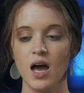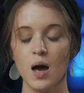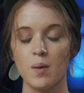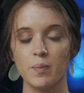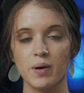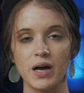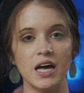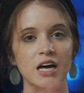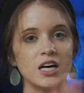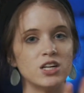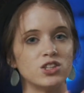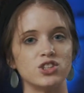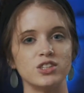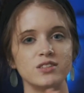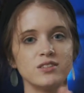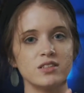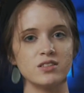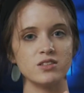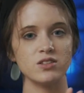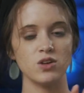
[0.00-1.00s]
But
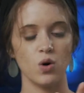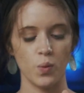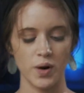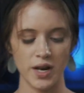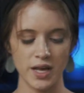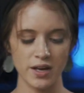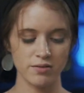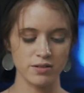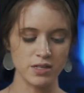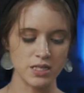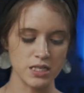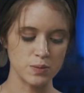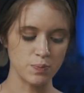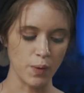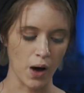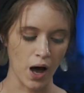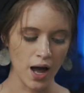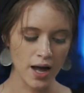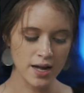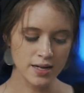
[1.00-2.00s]
Jesus, when he
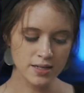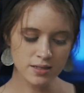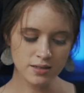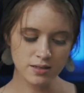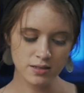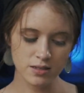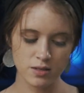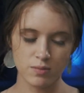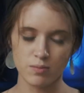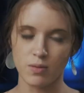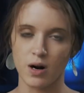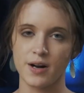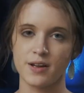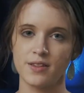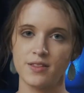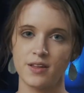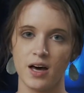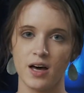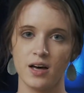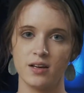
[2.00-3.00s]
responds to
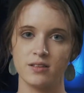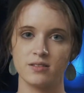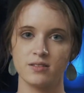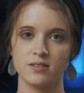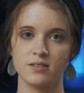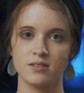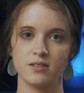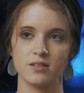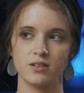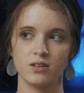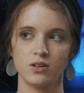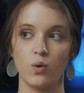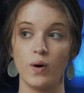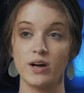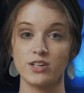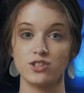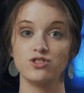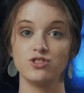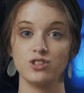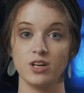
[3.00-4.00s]
Martha's
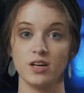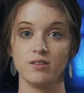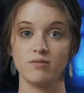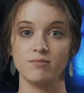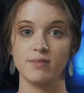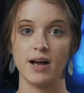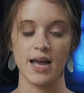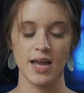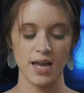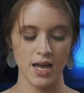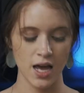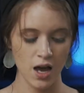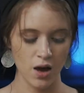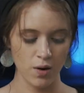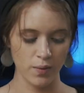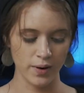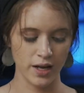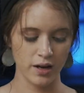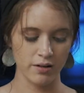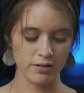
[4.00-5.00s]
question, right?
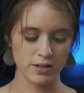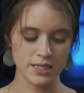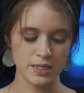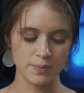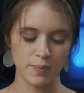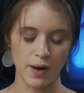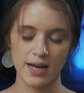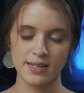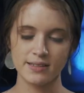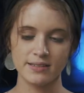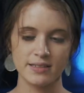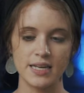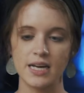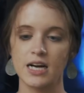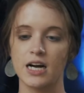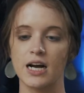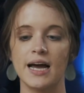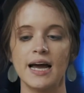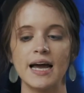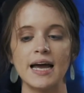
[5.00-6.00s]
When he responds
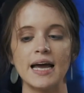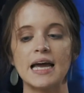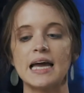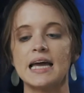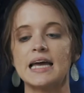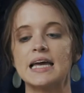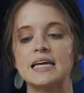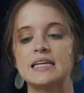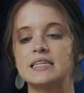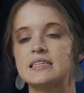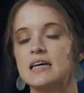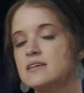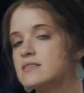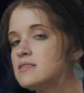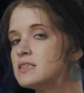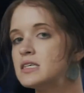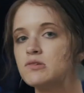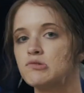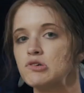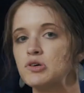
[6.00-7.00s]
here, he
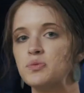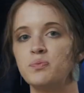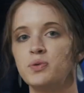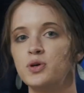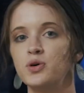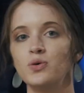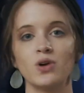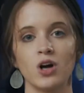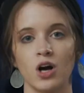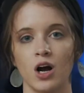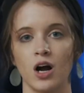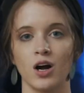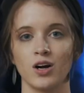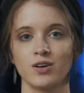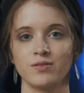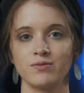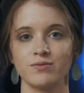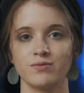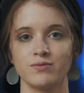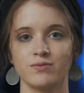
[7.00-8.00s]
doesn't rebuke
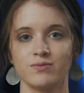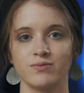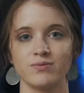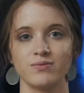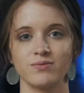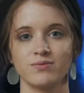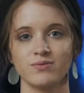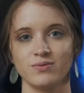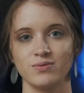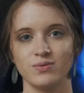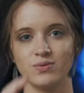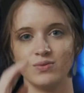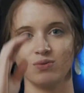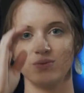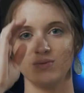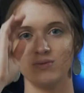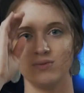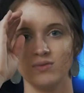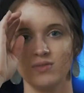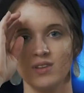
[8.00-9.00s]
her.
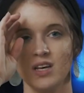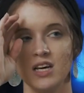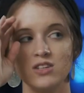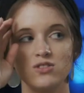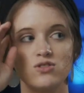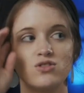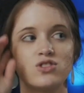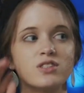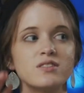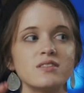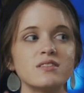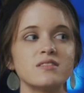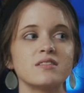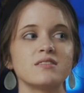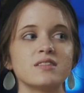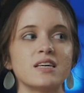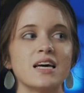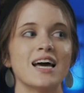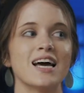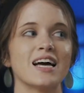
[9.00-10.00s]
So Jesus
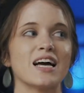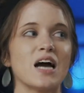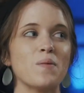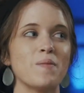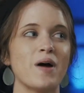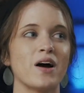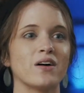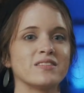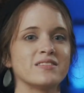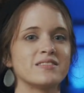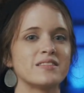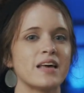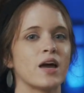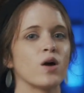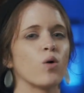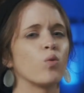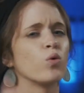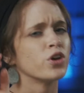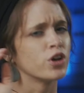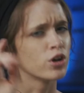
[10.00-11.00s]
doesn't come out and
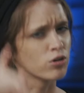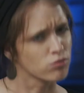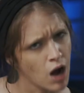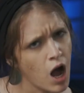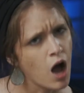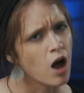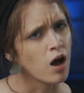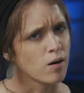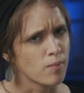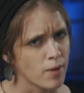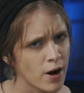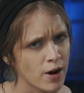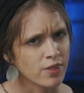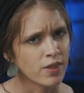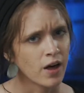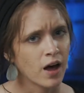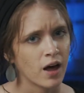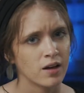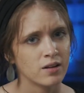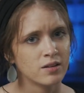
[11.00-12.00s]
say, "Well, you're wrong,
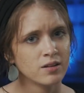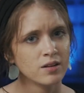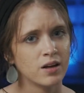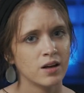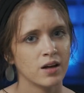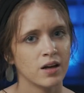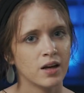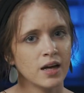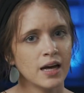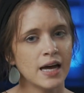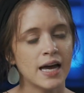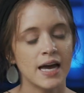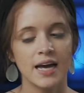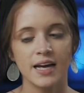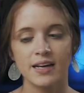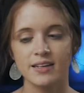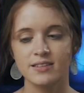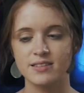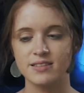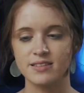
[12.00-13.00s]
Martha."
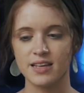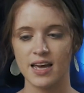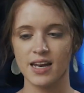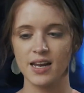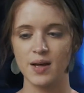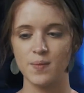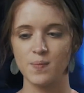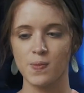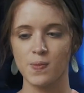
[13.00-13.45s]
Instead,